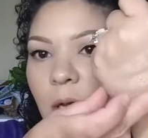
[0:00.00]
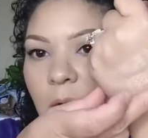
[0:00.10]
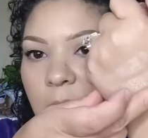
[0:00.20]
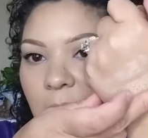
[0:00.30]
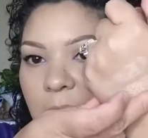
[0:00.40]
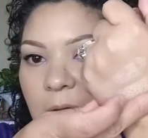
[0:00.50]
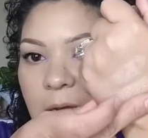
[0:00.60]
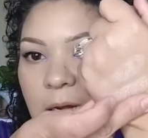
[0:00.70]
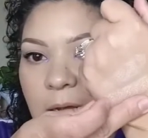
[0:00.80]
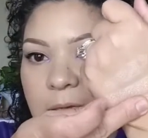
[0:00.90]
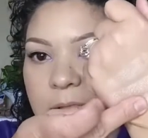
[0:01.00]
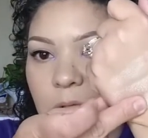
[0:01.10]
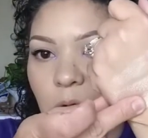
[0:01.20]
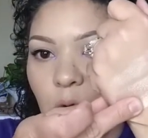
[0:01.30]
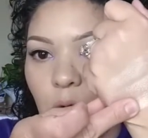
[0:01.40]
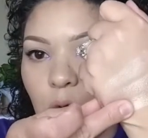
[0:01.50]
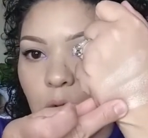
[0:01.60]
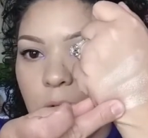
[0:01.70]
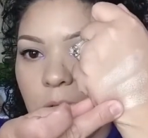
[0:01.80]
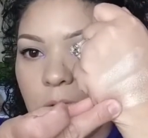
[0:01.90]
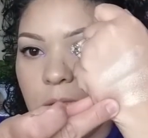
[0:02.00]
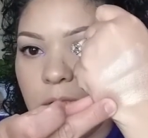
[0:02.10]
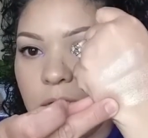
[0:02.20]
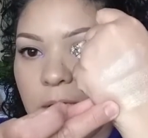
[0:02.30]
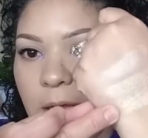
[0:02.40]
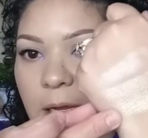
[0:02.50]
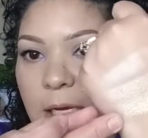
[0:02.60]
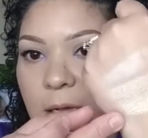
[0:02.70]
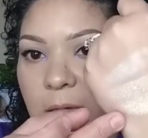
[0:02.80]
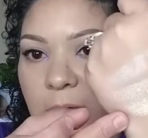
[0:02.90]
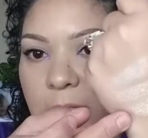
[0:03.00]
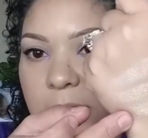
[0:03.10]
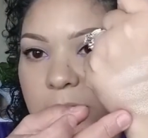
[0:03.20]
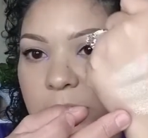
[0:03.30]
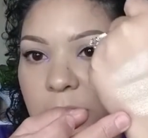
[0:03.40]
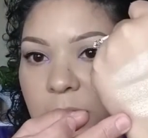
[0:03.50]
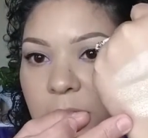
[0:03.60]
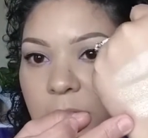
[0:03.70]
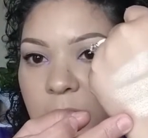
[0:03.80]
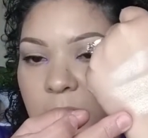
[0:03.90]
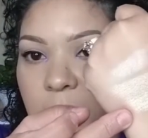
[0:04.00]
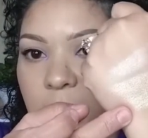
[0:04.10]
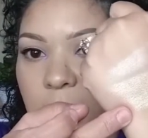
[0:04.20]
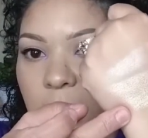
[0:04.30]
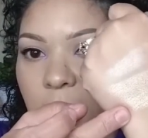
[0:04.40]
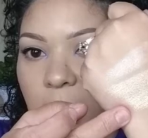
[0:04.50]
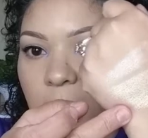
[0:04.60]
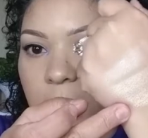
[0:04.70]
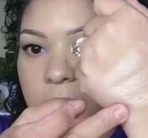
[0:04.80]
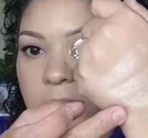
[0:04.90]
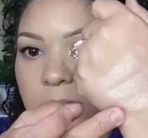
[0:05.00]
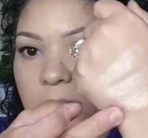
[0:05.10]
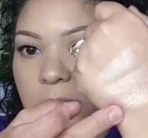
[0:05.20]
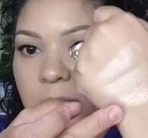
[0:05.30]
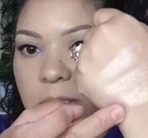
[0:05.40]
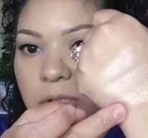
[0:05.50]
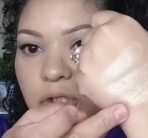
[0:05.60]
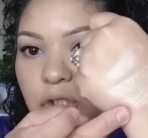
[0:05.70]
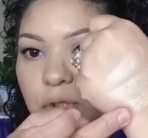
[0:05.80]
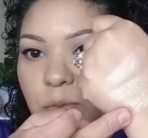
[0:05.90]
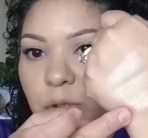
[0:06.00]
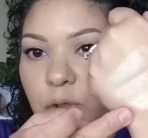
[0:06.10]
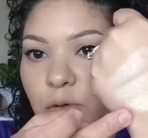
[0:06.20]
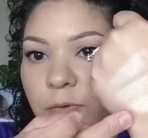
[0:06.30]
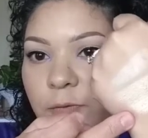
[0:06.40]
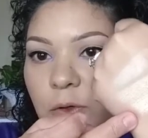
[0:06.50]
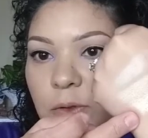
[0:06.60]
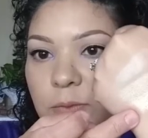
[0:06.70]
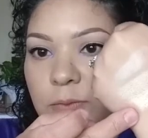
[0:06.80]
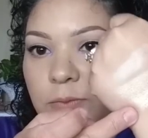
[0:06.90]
Again, a nice gold shade, and look at that, guys. It's just beautiful.